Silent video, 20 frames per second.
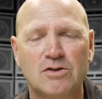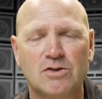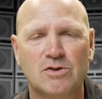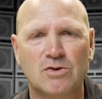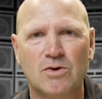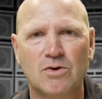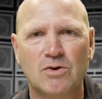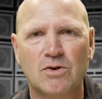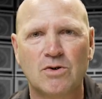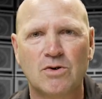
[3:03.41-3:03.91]

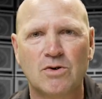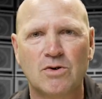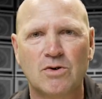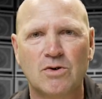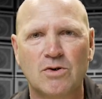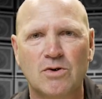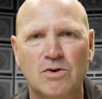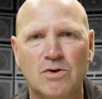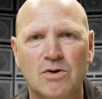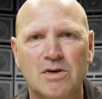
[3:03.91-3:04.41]
store and
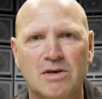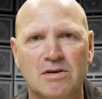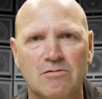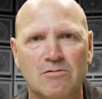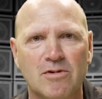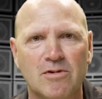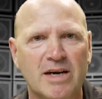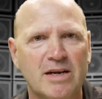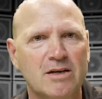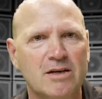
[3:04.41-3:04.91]
ready to
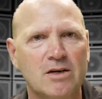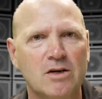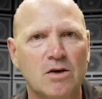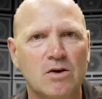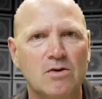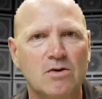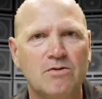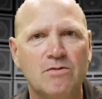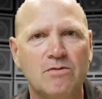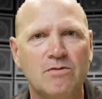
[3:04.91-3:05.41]
go for your
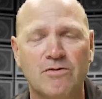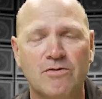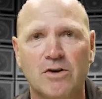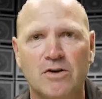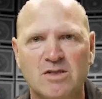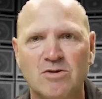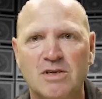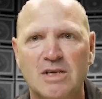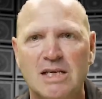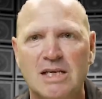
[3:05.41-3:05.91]

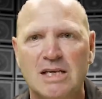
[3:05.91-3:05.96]
customers.